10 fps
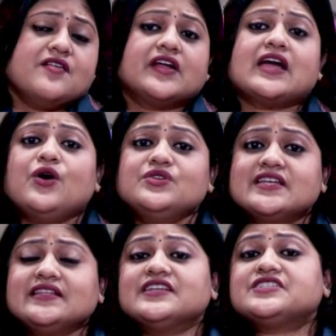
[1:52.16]

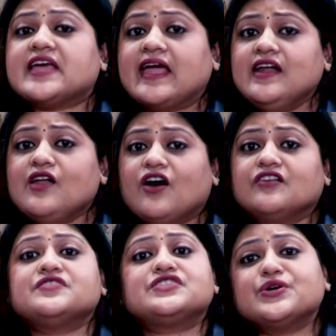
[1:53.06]
recounting the tale
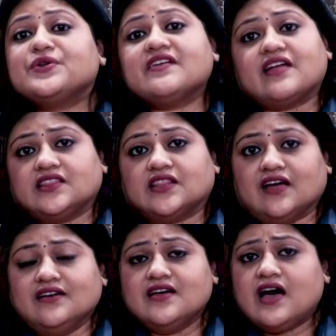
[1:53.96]
of Suri
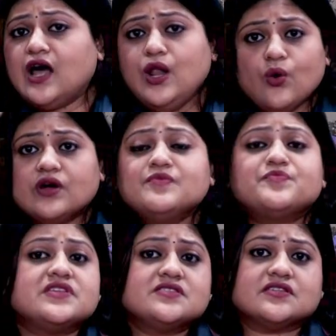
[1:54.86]
Ratna, a local
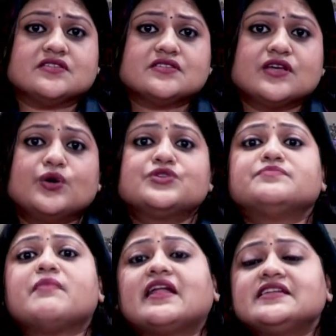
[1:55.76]
princess
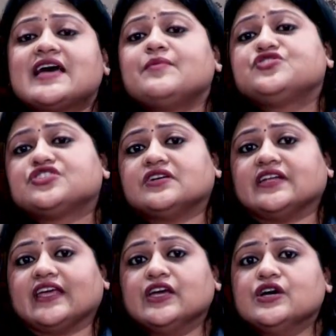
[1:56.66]
whose maritime
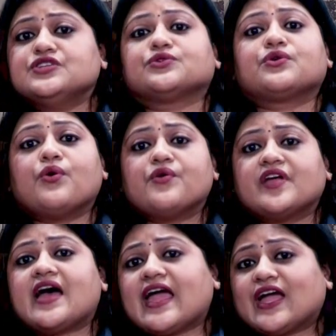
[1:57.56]
journey to
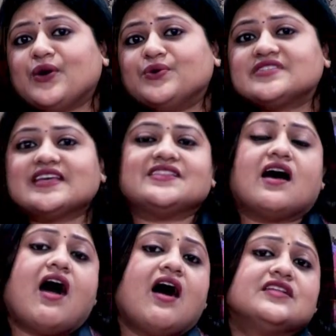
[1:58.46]
Korea echoes in
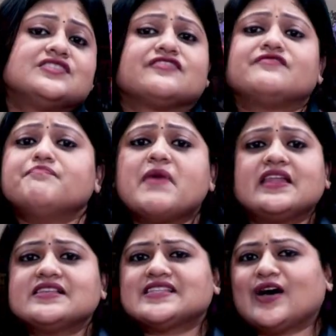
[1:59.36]
the hearts of
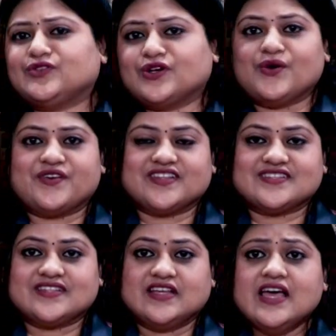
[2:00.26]
many South
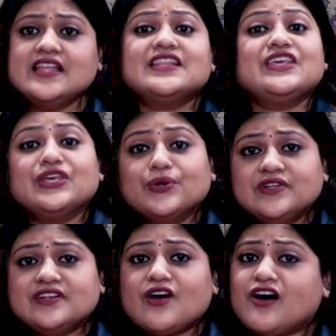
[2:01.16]
Koreans. The
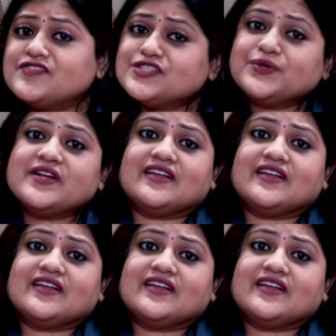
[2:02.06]
union of Suri